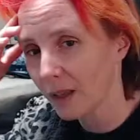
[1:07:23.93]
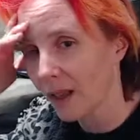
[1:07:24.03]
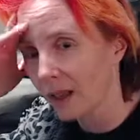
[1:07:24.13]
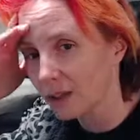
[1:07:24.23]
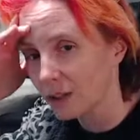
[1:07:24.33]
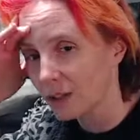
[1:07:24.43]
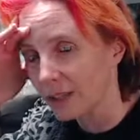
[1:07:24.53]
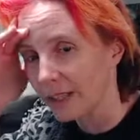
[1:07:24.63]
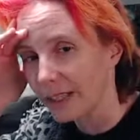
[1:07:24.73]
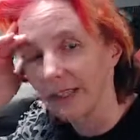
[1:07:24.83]
and just
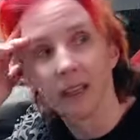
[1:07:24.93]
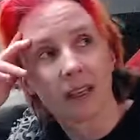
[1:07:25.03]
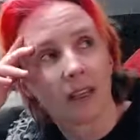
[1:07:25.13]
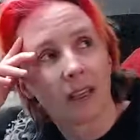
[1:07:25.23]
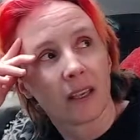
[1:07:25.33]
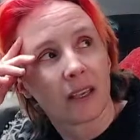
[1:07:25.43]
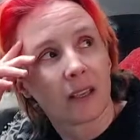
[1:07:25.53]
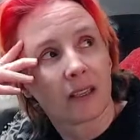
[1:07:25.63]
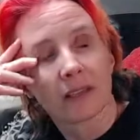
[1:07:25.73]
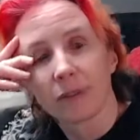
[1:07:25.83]
like,
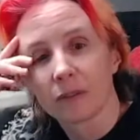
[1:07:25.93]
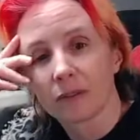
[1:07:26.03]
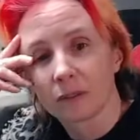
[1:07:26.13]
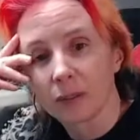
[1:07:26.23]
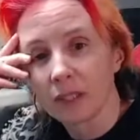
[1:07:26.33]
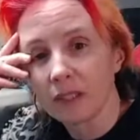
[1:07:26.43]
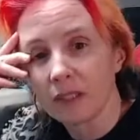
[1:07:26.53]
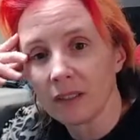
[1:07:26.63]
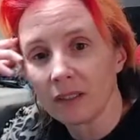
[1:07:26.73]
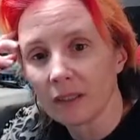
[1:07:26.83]
really?
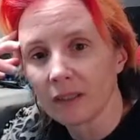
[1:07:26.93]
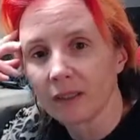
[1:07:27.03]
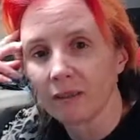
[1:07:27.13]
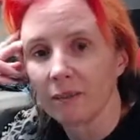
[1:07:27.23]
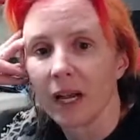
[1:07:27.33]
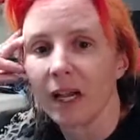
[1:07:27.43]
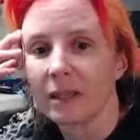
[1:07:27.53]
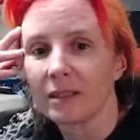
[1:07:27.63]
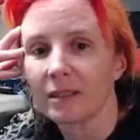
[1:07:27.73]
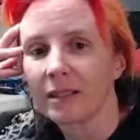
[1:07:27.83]

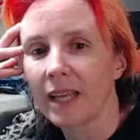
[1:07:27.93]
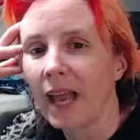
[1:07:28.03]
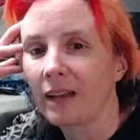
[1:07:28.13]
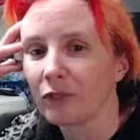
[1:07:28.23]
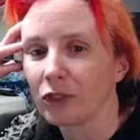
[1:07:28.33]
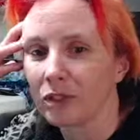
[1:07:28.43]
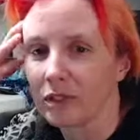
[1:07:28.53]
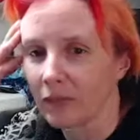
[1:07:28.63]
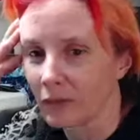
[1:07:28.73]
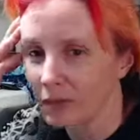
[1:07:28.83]
My staff just
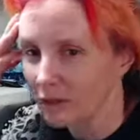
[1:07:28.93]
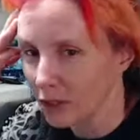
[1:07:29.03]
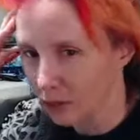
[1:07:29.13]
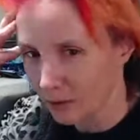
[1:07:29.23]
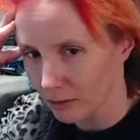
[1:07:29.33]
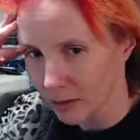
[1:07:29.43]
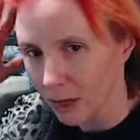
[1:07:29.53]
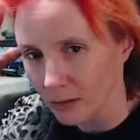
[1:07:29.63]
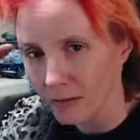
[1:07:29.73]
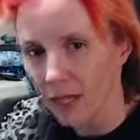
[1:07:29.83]
never leave each other
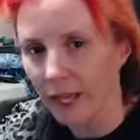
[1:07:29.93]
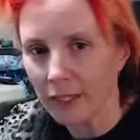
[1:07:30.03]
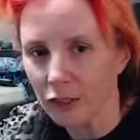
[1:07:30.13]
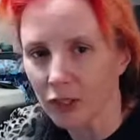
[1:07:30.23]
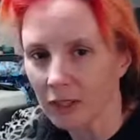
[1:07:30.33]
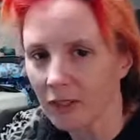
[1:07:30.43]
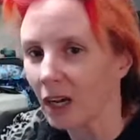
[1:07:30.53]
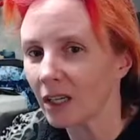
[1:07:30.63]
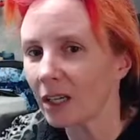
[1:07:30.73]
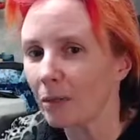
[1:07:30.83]
alone, and she's
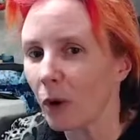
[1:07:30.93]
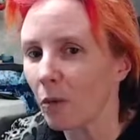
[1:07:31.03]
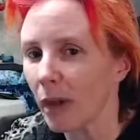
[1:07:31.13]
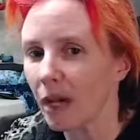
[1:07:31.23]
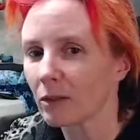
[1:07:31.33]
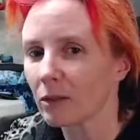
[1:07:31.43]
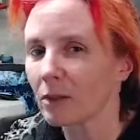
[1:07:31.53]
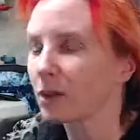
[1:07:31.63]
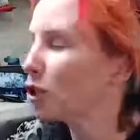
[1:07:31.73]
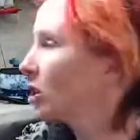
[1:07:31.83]
talking about
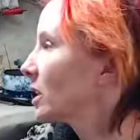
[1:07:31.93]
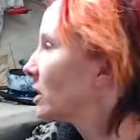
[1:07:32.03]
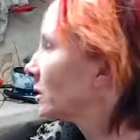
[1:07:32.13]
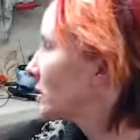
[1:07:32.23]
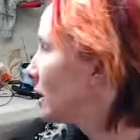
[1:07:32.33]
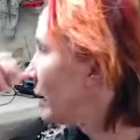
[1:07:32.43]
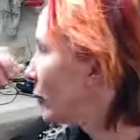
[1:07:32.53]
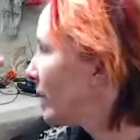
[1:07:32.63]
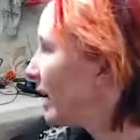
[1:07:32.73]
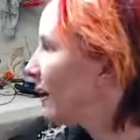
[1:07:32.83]
macaroni chickens, and
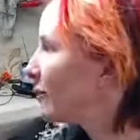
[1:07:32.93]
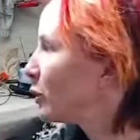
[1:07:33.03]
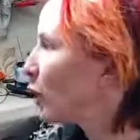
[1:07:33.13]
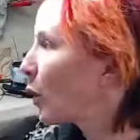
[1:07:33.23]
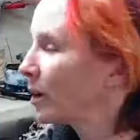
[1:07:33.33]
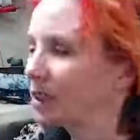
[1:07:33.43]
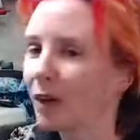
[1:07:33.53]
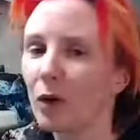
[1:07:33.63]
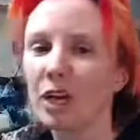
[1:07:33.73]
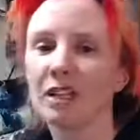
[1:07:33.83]
we have no
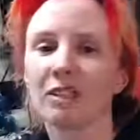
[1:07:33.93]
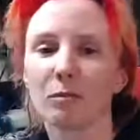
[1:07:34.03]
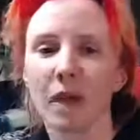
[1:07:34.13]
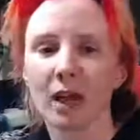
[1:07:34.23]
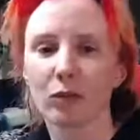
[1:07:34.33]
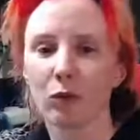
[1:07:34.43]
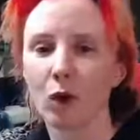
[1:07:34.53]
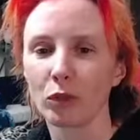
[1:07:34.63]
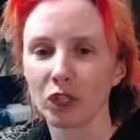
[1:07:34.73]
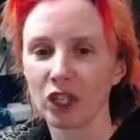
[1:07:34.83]
idea. It's a
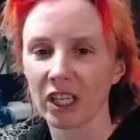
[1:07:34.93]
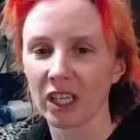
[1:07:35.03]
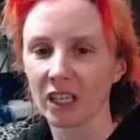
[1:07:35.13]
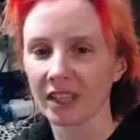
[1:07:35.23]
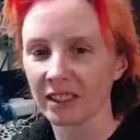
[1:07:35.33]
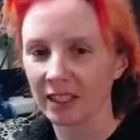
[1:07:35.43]
macaroni chicken. Listen